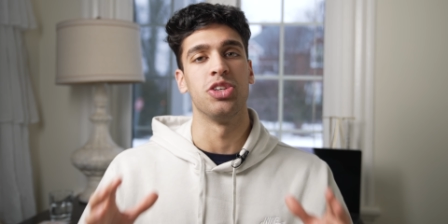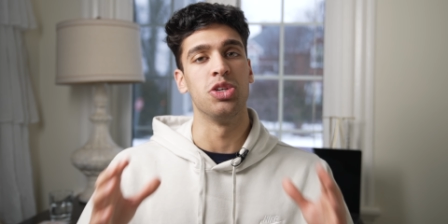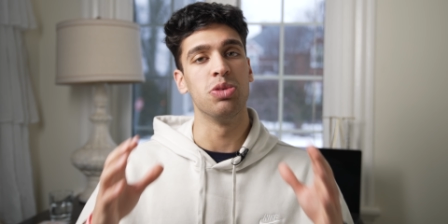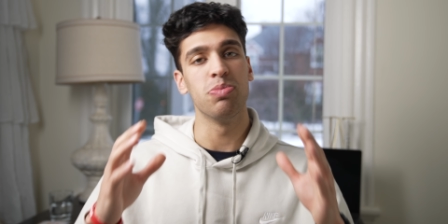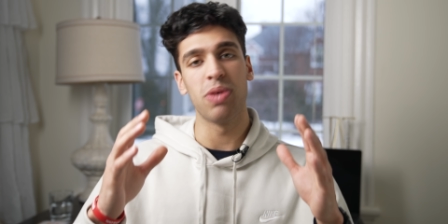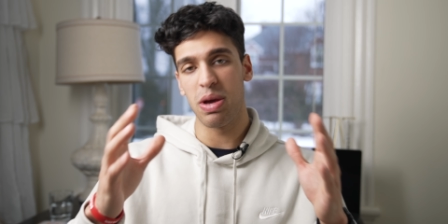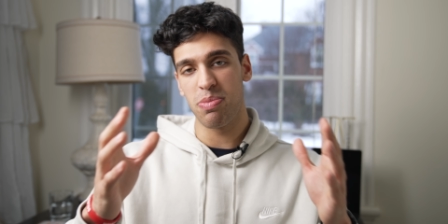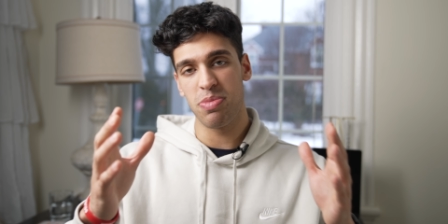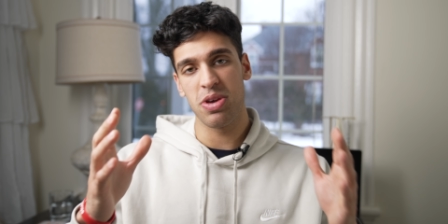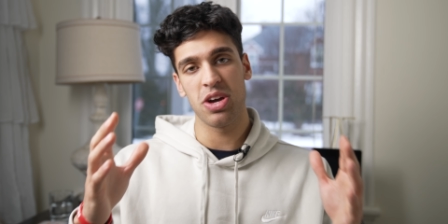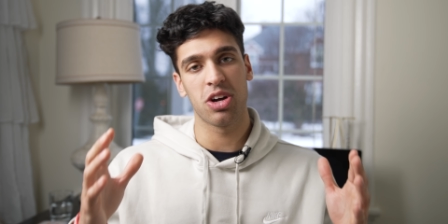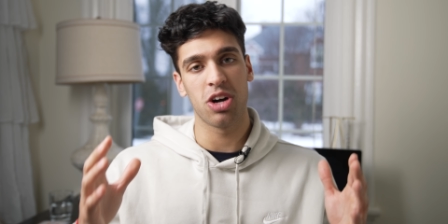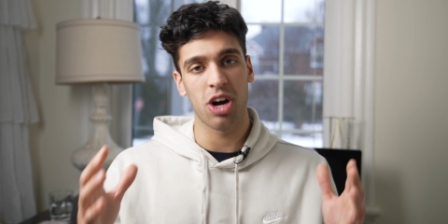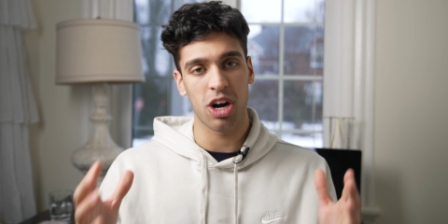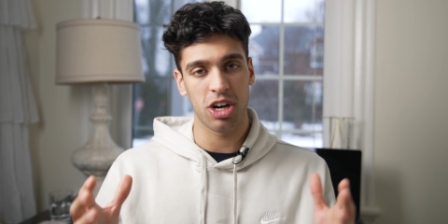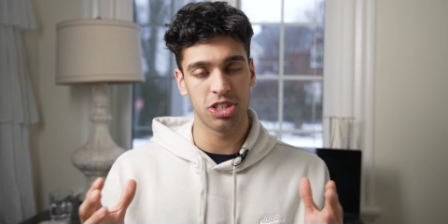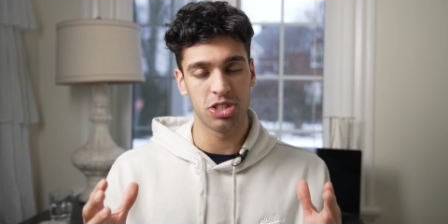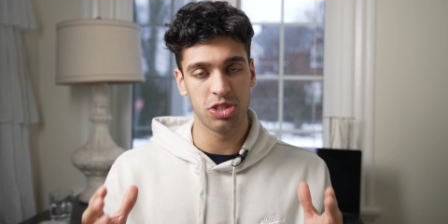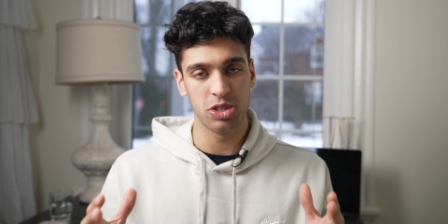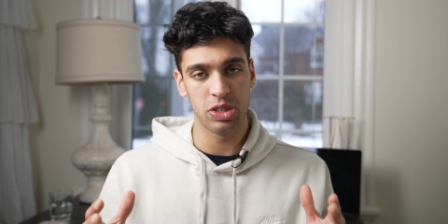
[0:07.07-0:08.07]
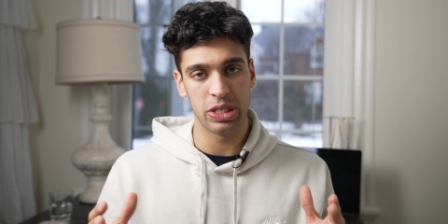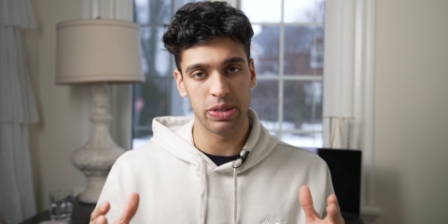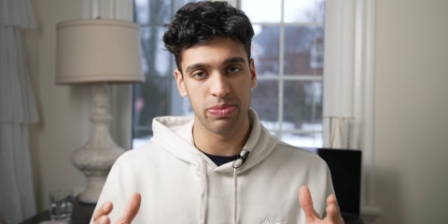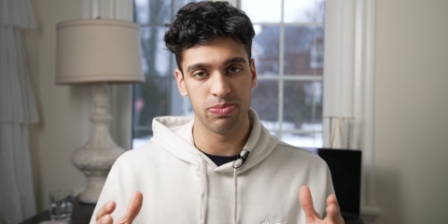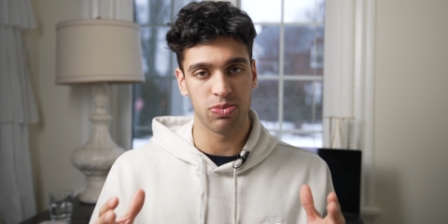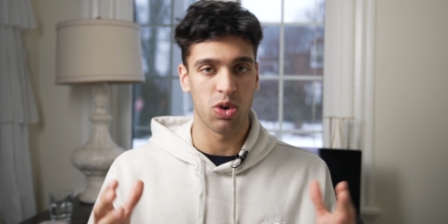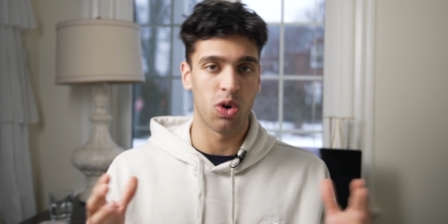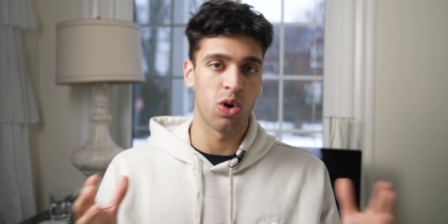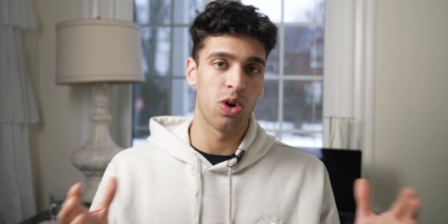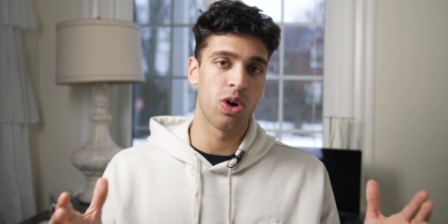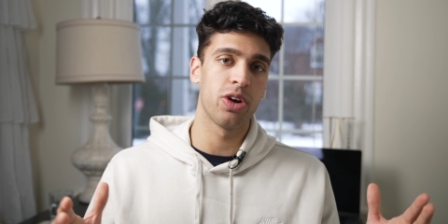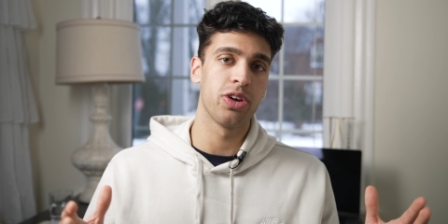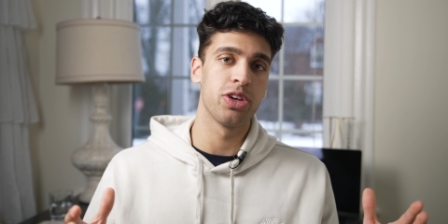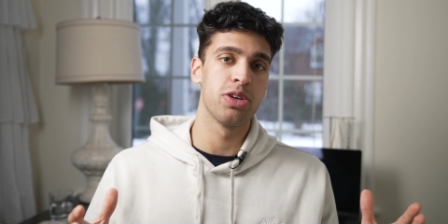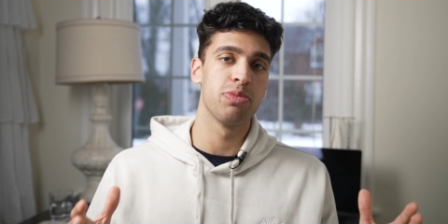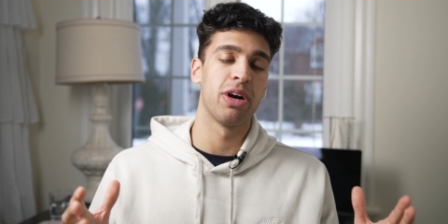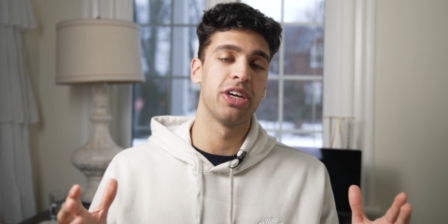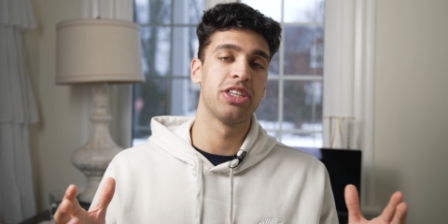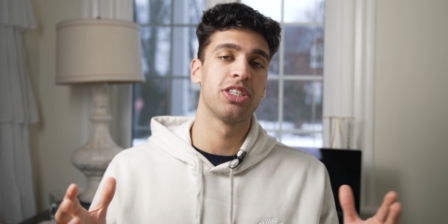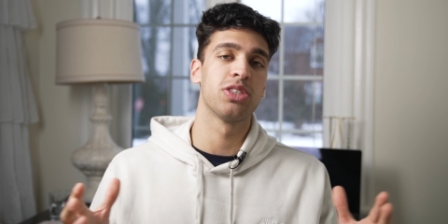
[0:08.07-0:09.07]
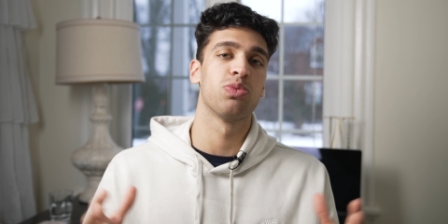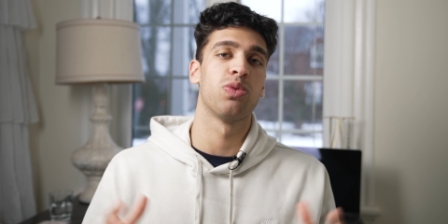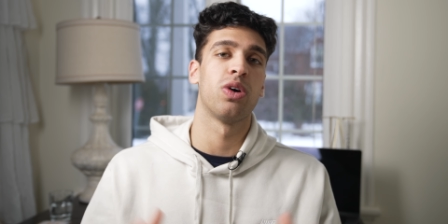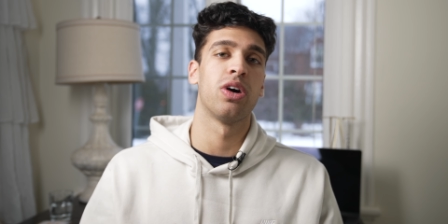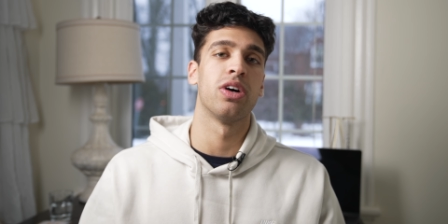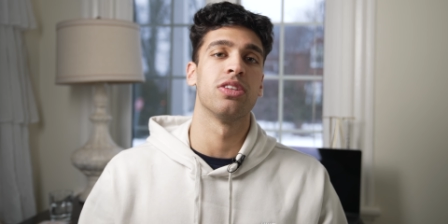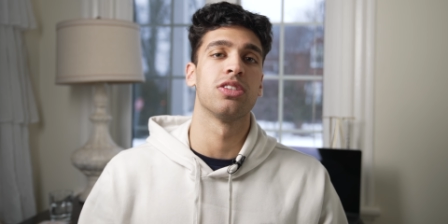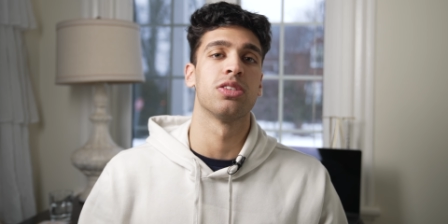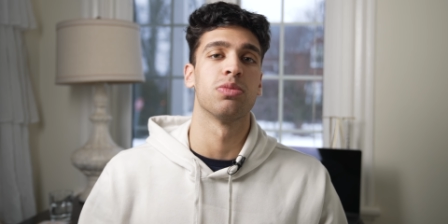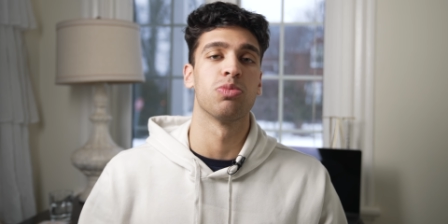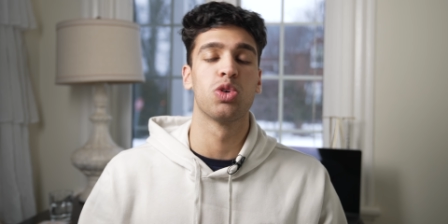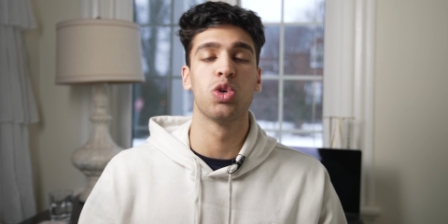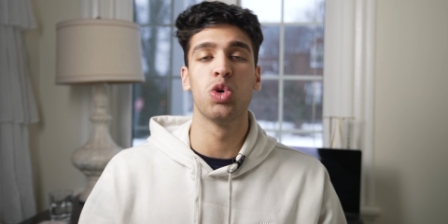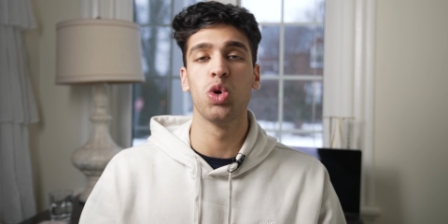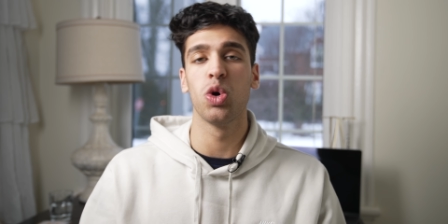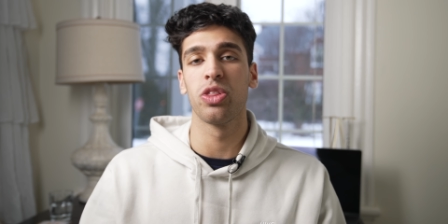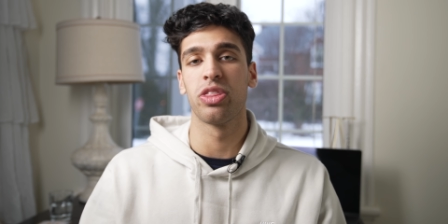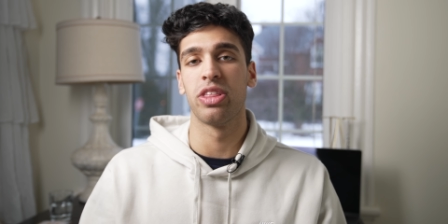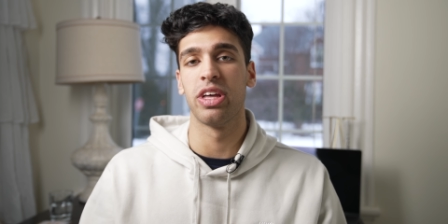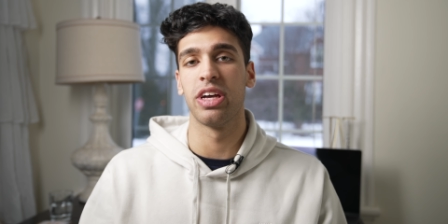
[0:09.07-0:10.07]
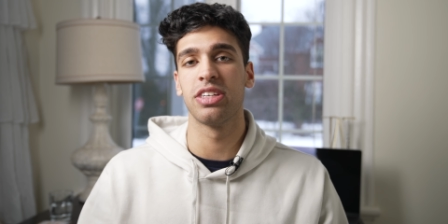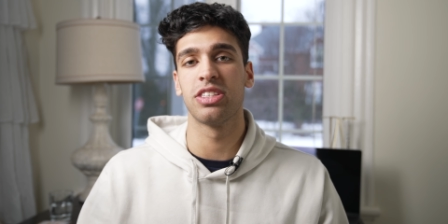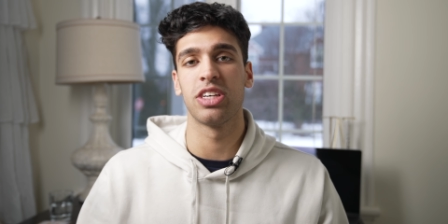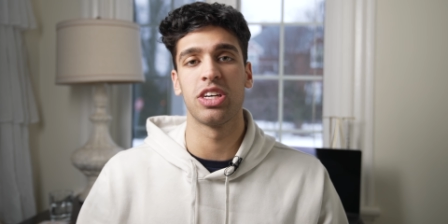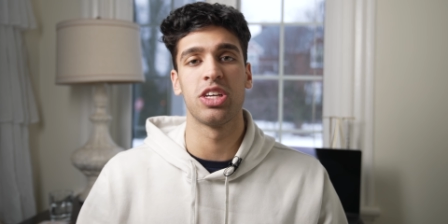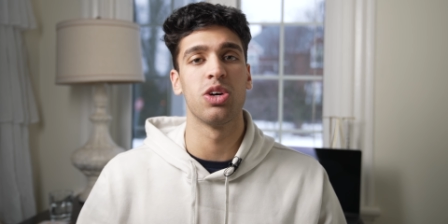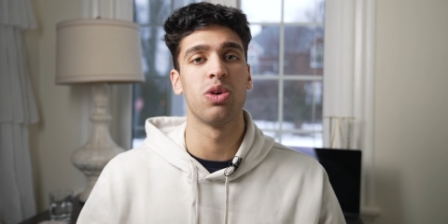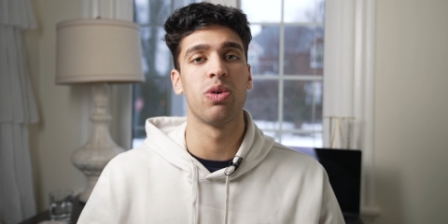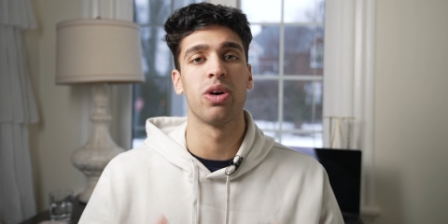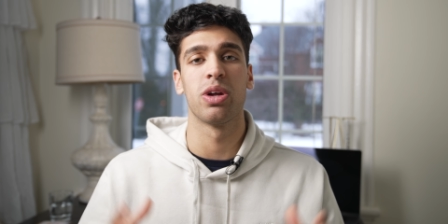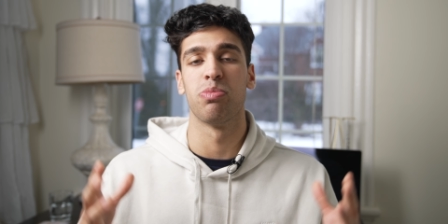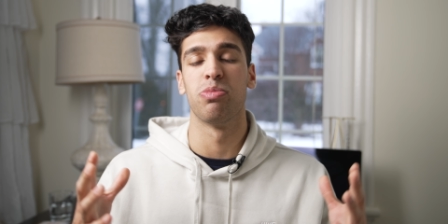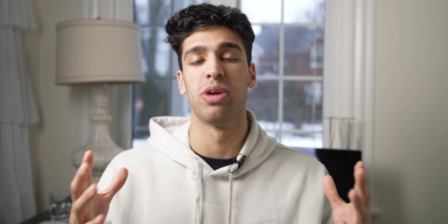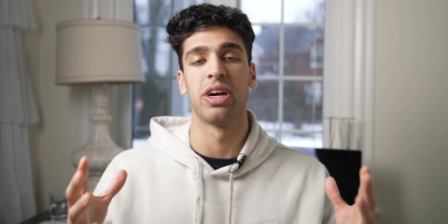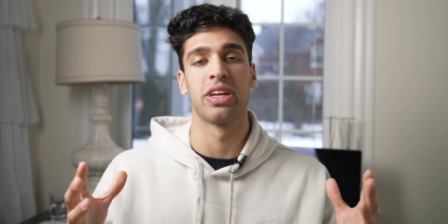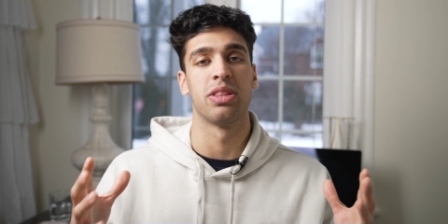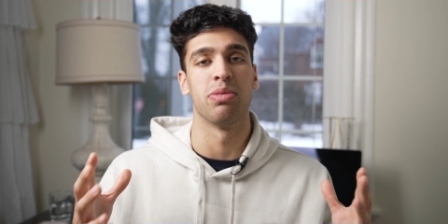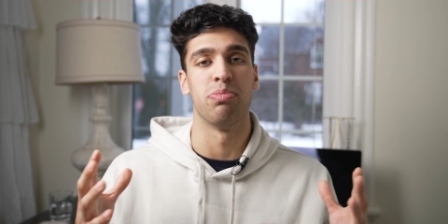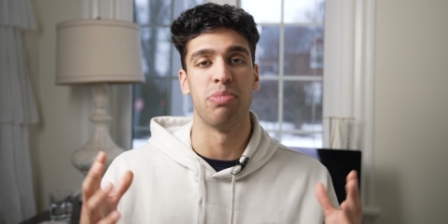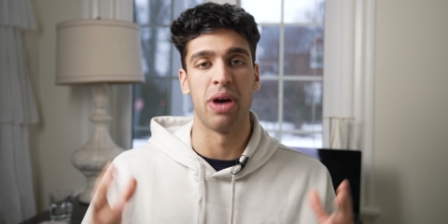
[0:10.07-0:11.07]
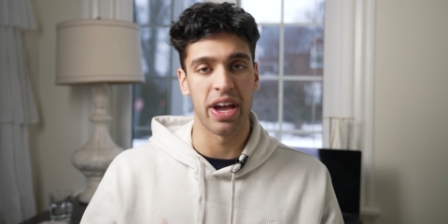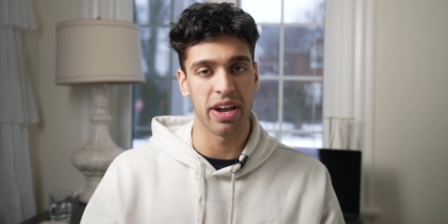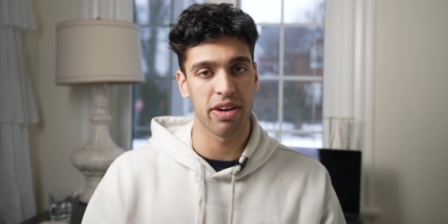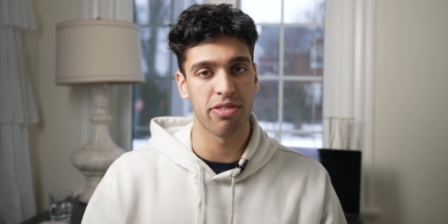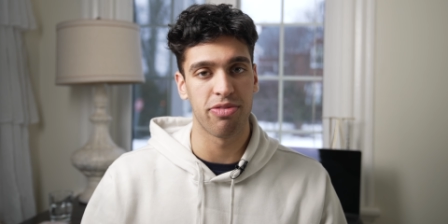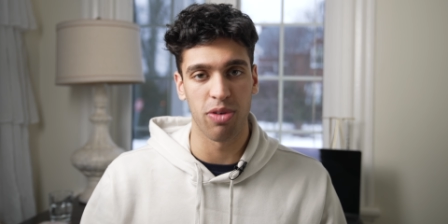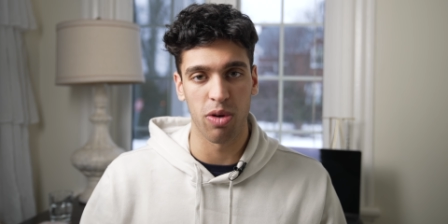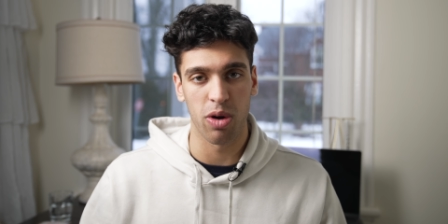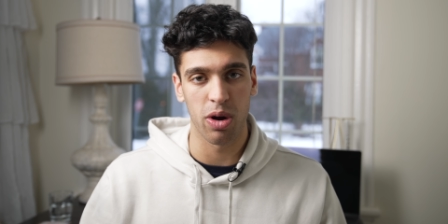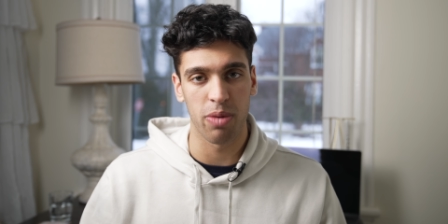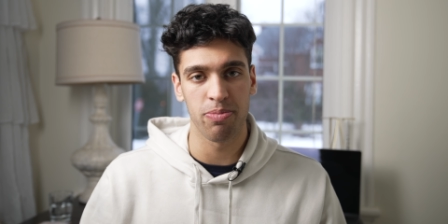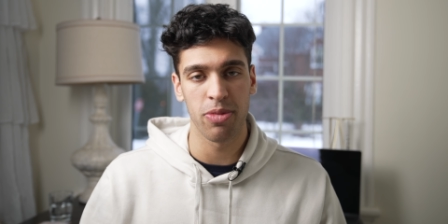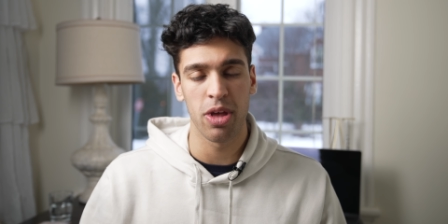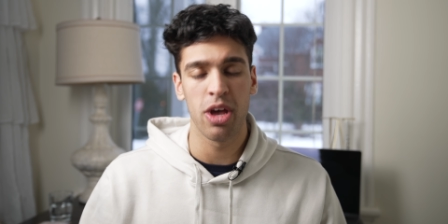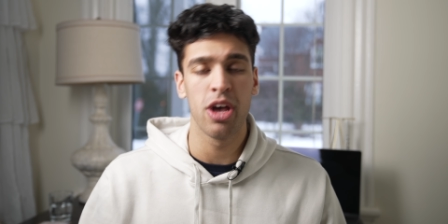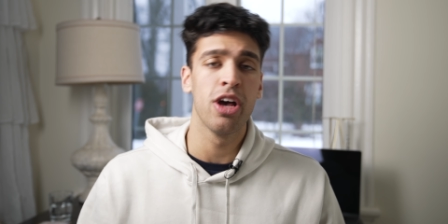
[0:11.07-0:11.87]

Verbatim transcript: you might be a college student or you might just want some cool things that you don't want to break the bank for.